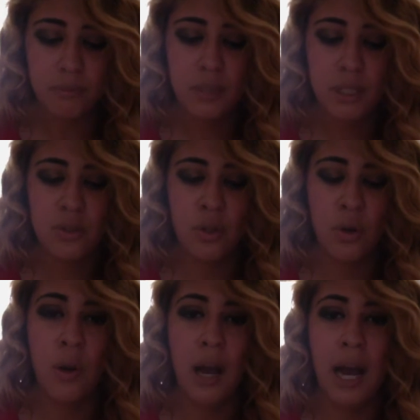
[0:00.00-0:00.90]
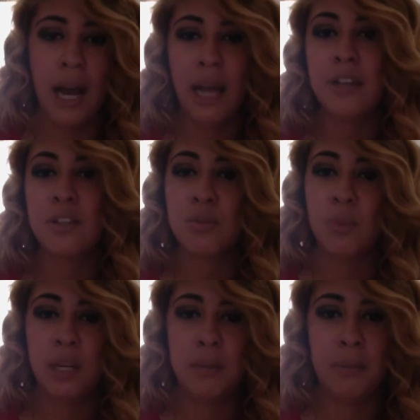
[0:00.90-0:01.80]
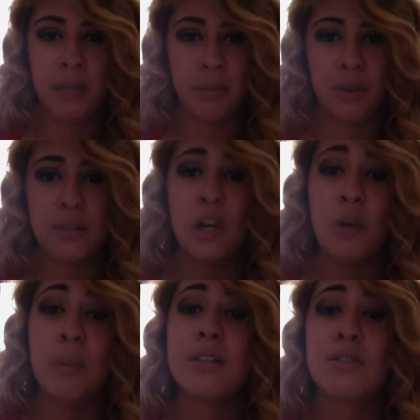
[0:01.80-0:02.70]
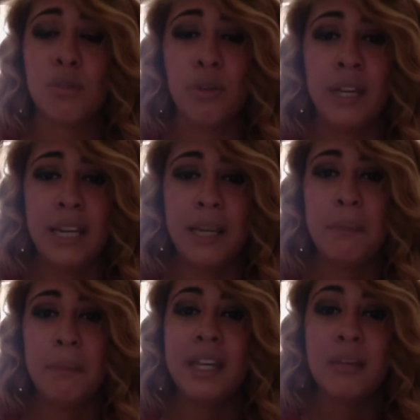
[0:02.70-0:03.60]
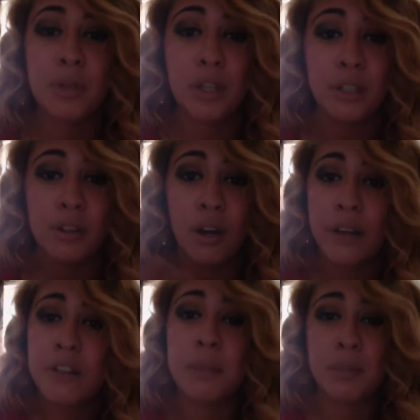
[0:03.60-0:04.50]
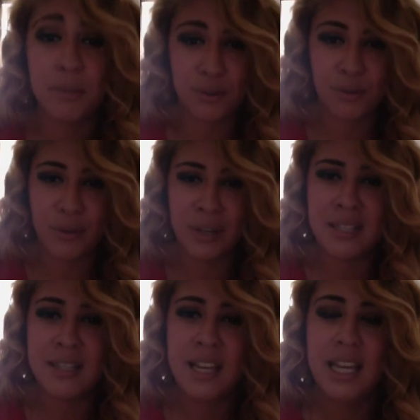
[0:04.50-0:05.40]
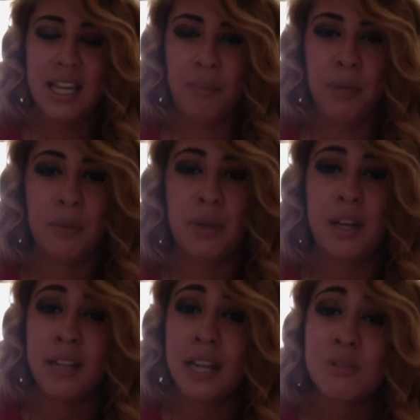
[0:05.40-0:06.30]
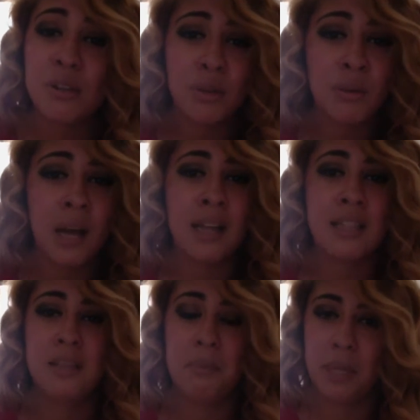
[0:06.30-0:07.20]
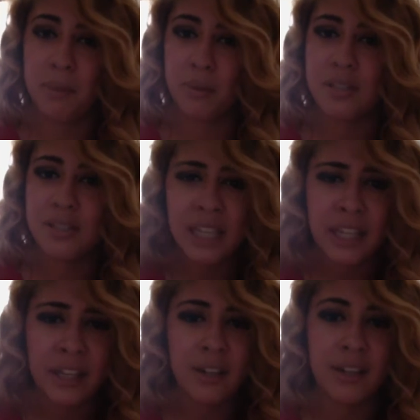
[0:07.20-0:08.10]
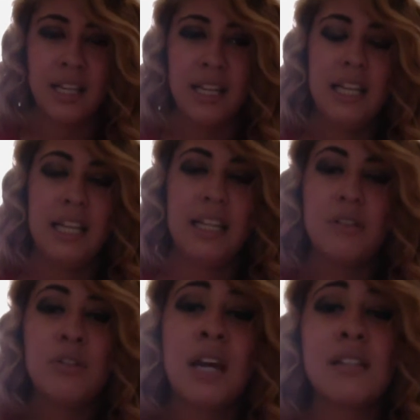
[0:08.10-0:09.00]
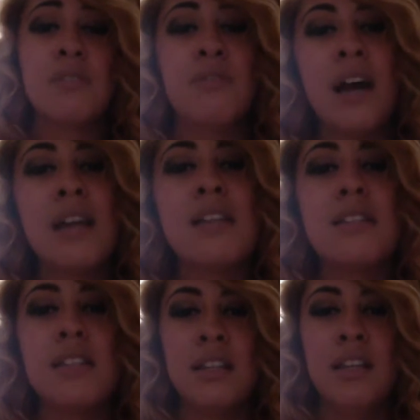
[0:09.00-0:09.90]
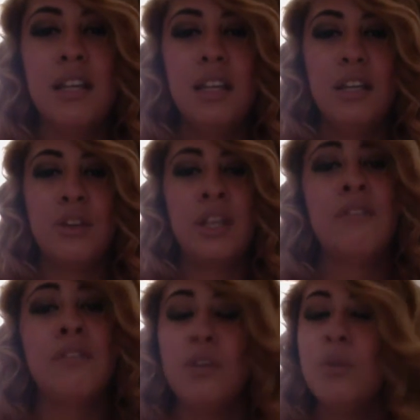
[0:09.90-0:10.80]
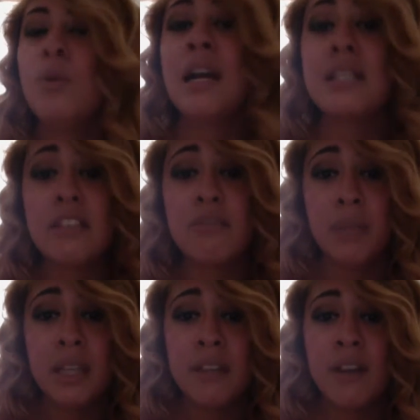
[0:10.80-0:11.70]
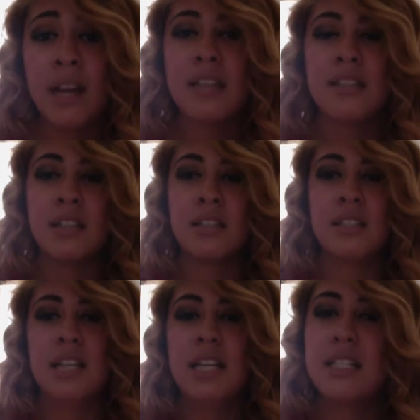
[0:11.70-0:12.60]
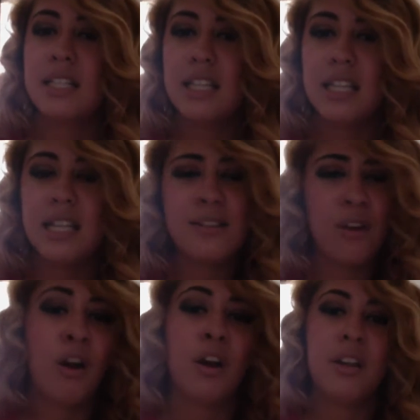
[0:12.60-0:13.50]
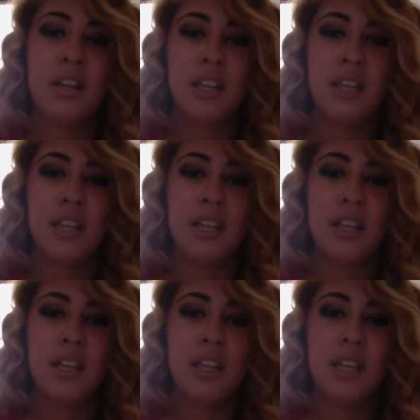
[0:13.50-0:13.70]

So I just want to be able to tell my story and be able to hear other people's stories and be able to connect with you guys and be able to sit here and give you guys advice and give me advice, because it's hard.